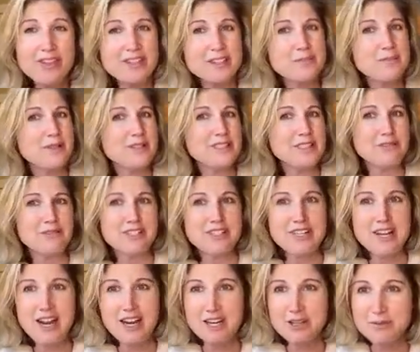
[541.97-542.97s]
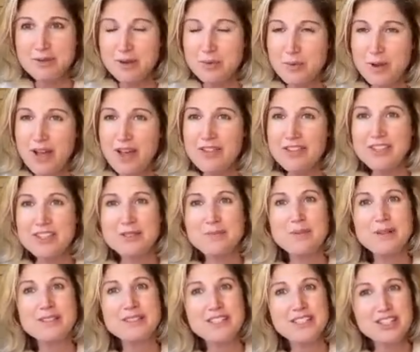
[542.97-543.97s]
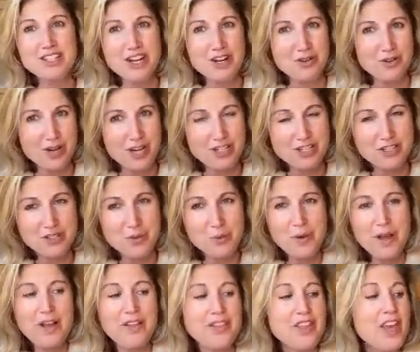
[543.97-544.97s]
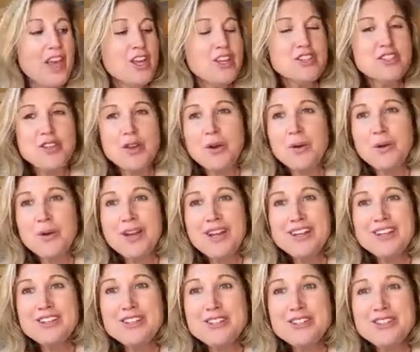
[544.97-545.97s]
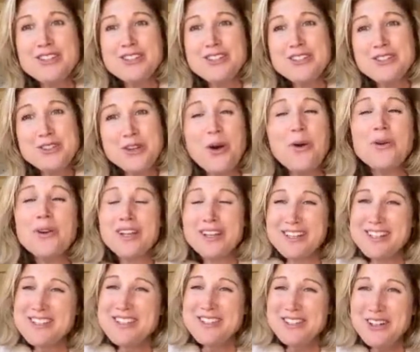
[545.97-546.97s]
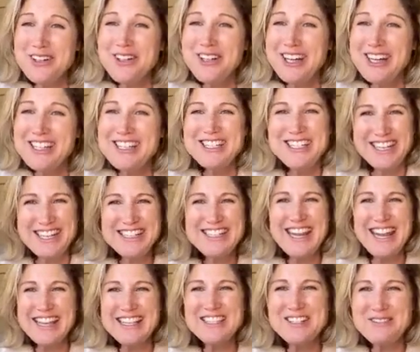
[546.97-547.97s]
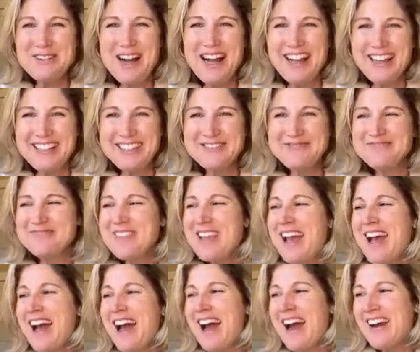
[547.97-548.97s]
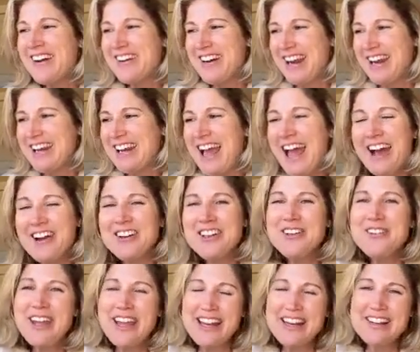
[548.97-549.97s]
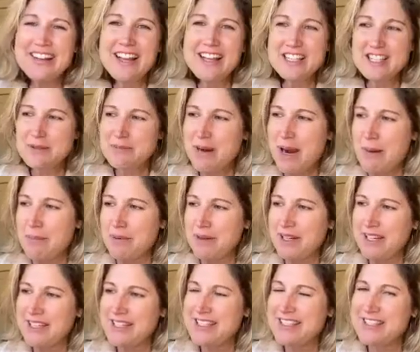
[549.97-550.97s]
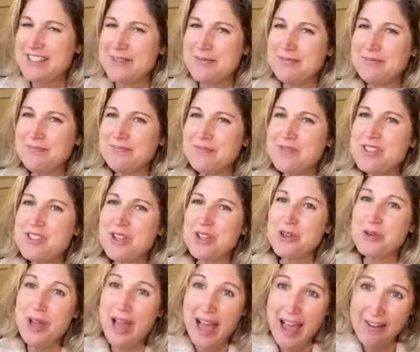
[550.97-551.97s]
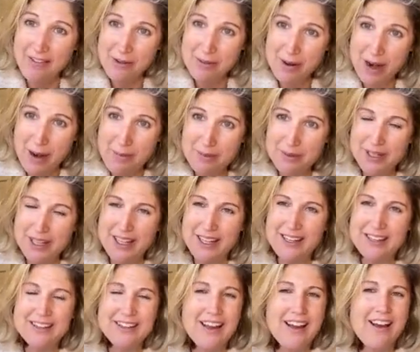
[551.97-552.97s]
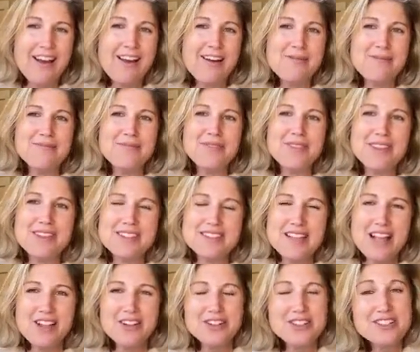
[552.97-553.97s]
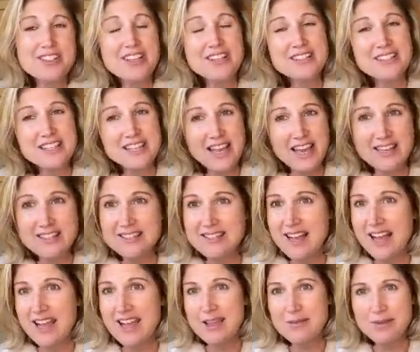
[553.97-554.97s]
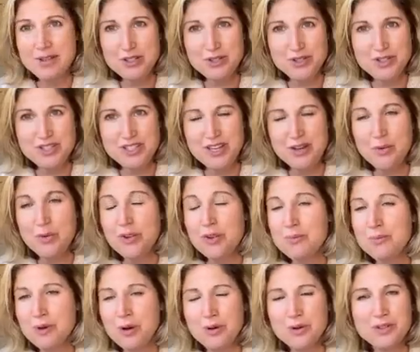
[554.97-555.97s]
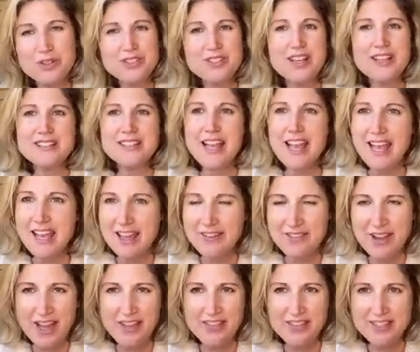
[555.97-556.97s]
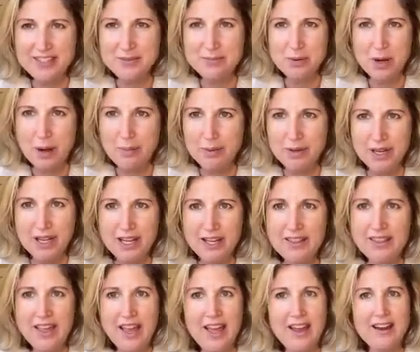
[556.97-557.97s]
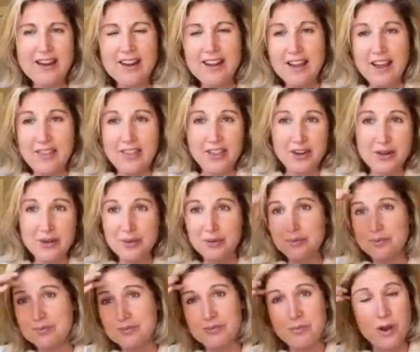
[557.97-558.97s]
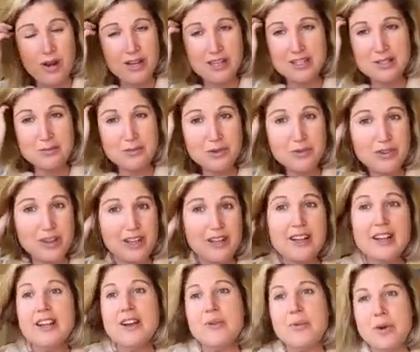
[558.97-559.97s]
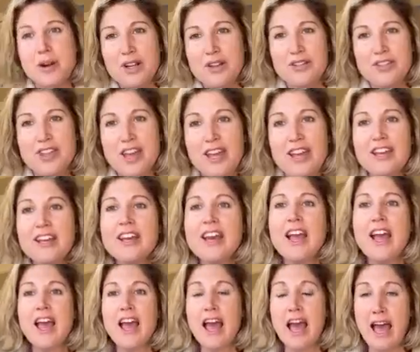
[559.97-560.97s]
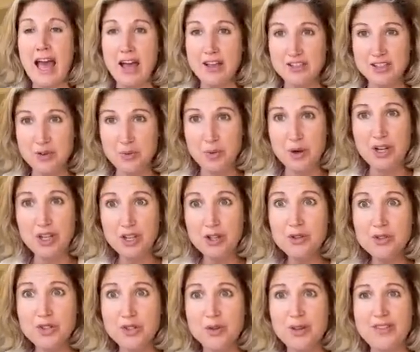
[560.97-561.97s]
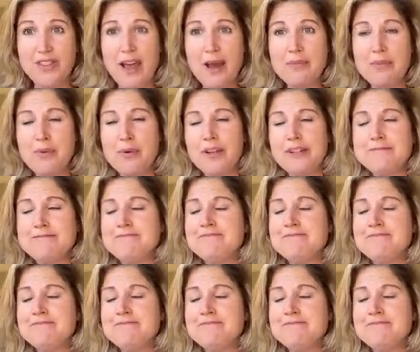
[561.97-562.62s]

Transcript: It's building retirement wealth. It's building generational wealth. So don't get discouraged. It takes a while. All right. How do you analyze the properties? So you have a property, the seller says, yes, I am interested. Or the broker says, hey, I've got this property that they're wanting to move it. What do you think? So what do you do at that point?